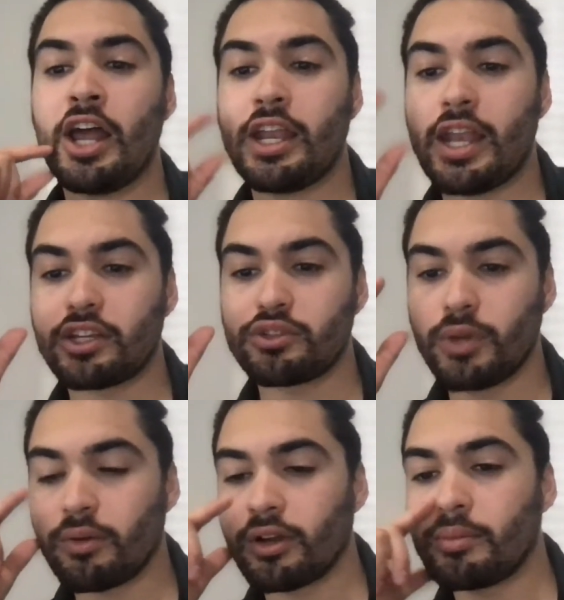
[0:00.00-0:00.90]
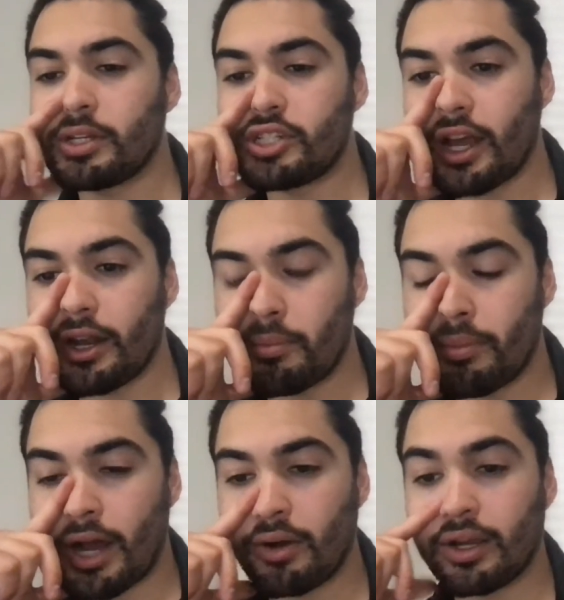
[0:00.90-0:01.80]
Next week, we're going to be chatting
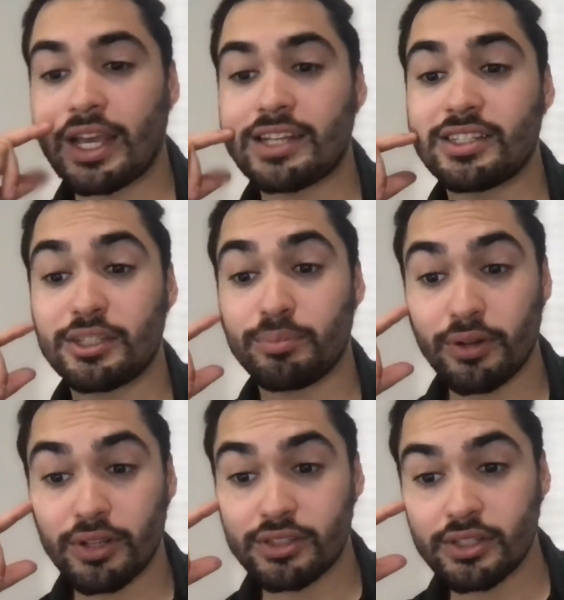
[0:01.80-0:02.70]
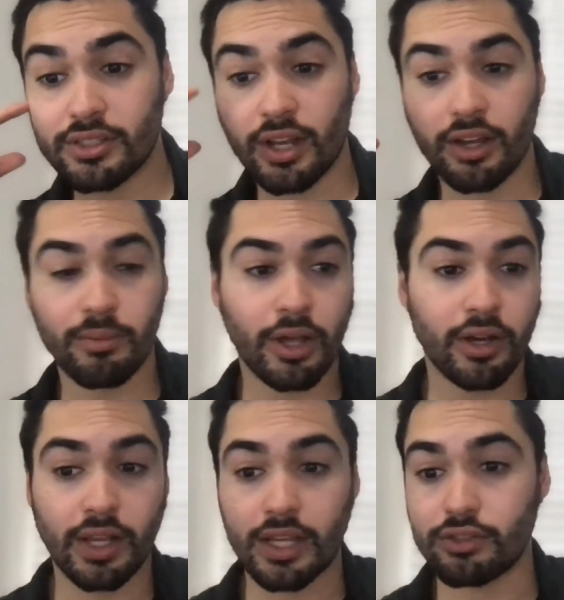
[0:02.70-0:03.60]
about guest experiences and how to
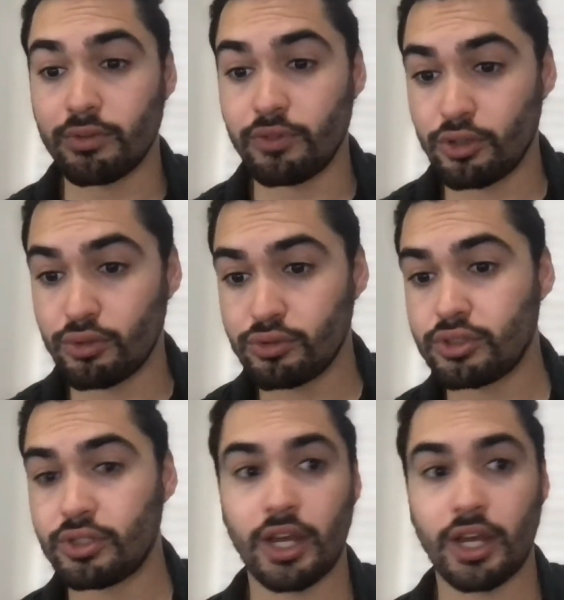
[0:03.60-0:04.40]
better guest reviews,